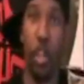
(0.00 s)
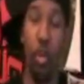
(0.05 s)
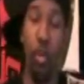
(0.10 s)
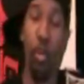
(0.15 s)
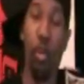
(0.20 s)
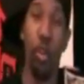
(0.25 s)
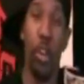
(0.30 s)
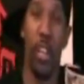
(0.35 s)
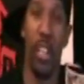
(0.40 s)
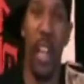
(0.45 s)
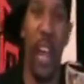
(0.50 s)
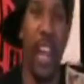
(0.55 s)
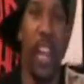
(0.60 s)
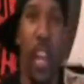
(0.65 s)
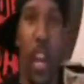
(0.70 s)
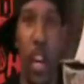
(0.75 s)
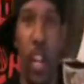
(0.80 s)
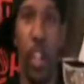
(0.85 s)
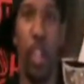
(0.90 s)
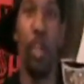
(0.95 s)
You could like
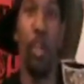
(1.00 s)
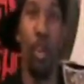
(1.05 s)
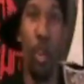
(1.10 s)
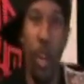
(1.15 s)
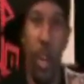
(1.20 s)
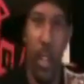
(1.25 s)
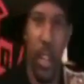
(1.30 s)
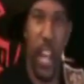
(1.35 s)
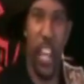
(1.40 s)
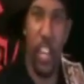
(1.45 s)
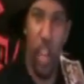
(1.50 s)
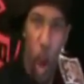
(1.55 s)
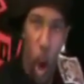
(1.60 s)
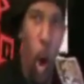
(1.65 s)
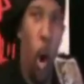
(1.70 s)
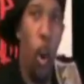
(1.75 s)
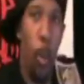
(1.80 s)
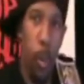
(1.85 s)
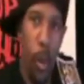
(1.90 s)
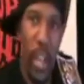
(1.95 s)
your
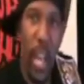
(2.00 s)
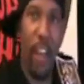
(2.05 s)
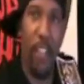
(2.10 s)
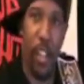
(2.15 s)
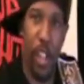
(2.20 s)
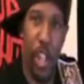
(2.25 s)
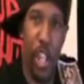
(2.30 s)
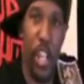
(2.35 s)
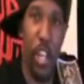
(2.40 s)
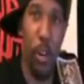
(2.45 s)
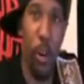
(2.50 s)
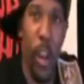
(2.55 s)
homeboy have a shield